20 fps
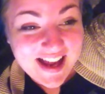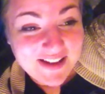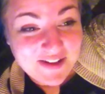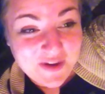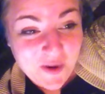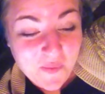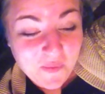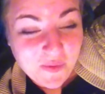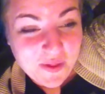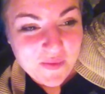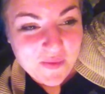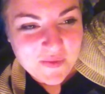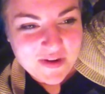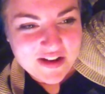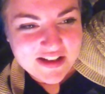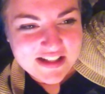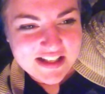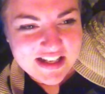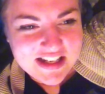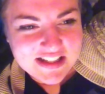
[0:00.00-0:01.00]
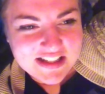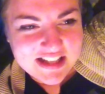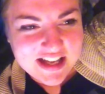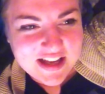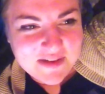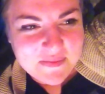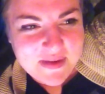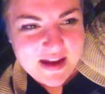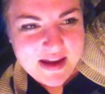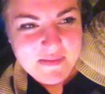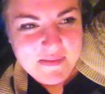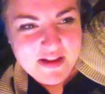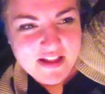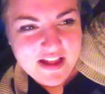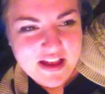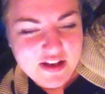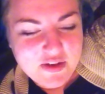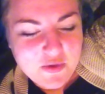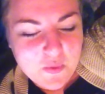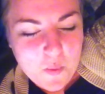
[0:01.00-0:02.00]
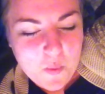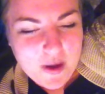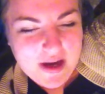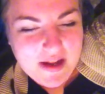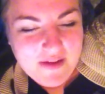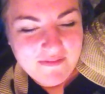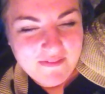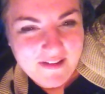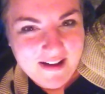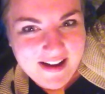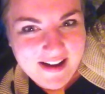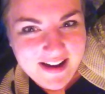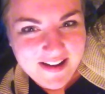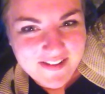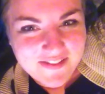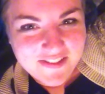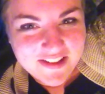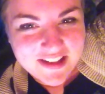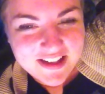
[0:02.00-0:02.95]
I totally was, and he's like maybe like 25,